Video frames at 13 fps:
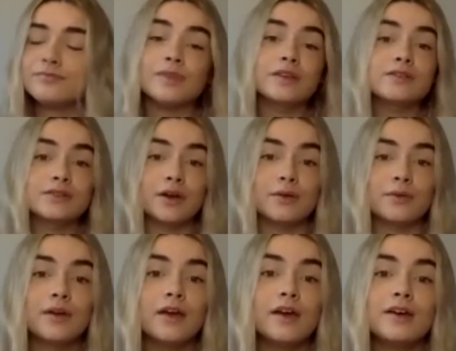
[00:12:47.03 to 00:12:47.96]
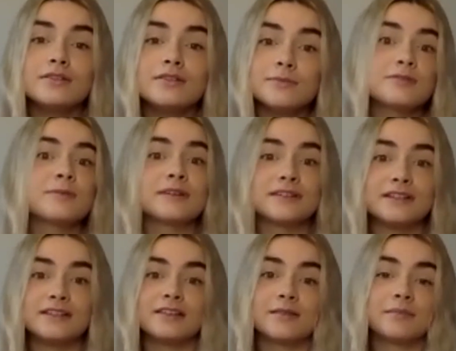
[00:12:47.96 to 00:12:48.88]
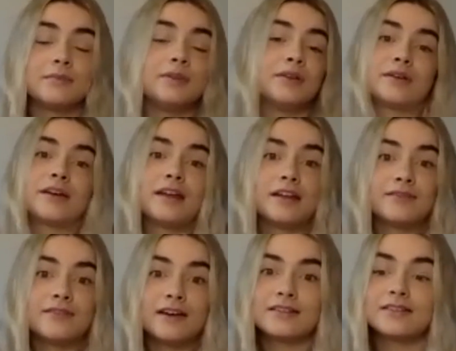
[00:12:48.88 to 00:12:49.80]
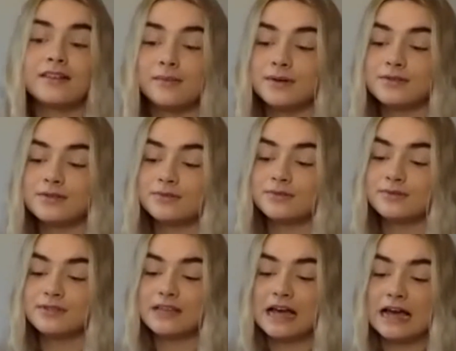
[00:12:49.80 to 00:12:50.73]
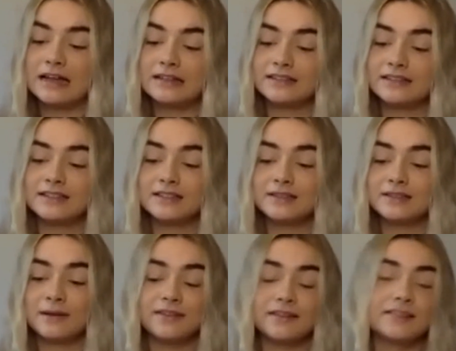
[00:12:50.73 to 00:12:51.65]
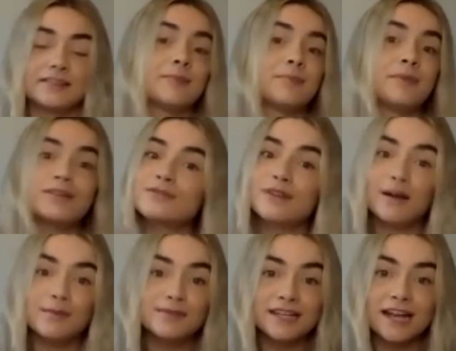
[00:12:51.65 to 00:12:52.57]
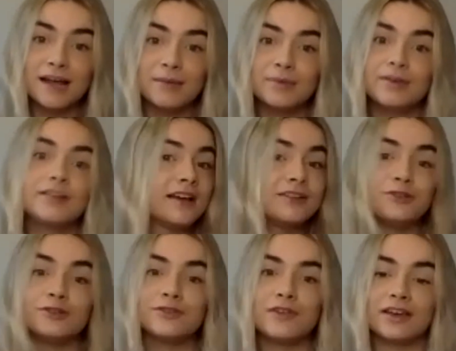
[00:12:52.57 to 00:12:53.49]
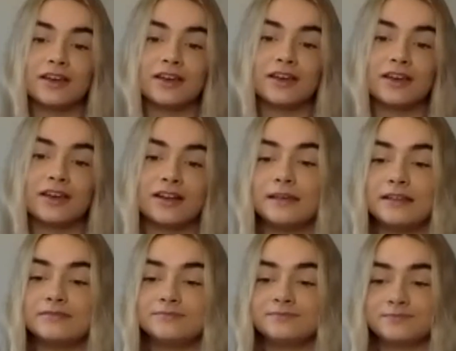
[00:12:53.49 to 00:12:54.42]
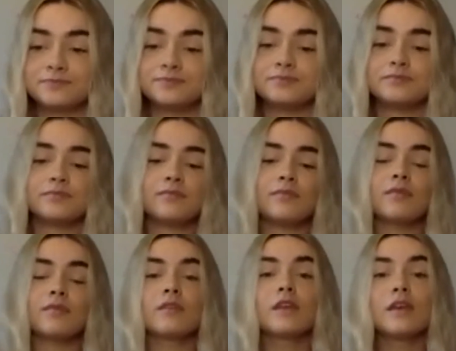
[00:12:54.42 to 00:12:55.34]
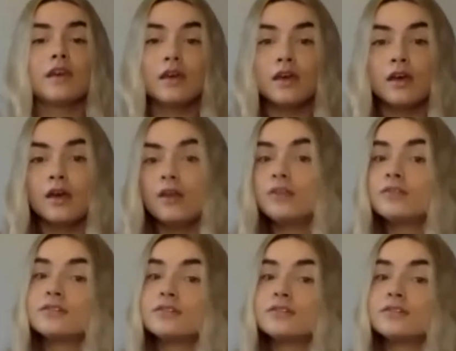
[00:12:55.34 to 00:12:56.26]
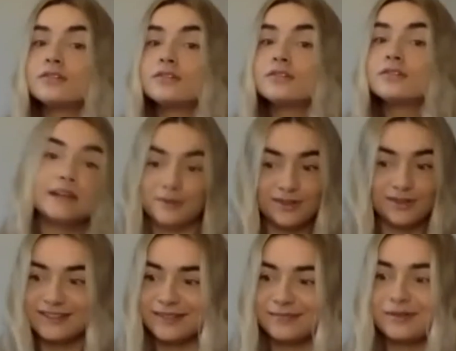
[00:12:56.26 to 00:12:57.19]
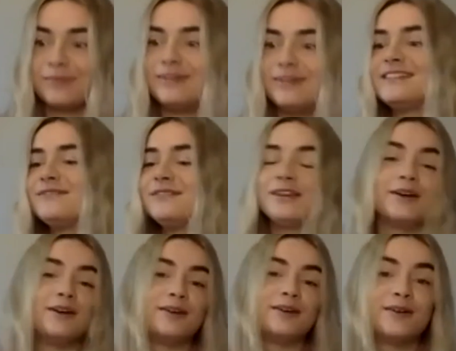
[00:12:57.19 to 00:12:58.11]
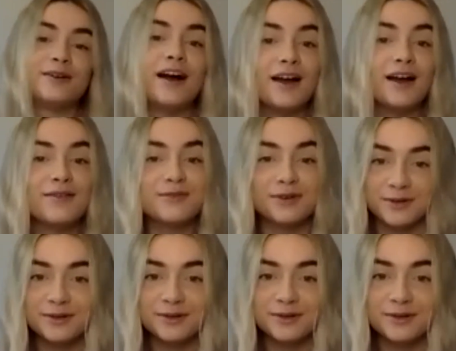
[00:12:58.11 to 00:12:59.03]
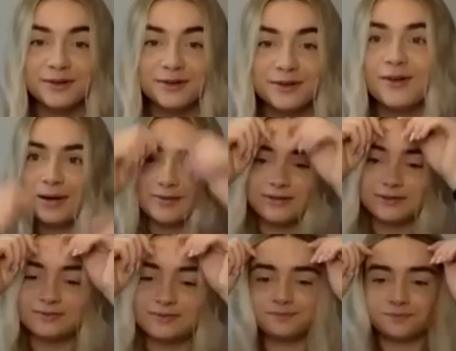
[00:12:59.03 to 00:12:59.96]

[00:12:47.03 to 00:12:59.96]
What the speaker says: So too much magnesium, can affect our muscles, and this is where things like muscle cramps can happen and your irregular heartbeat. So now we're going to move on to supplements, even though I have gone on about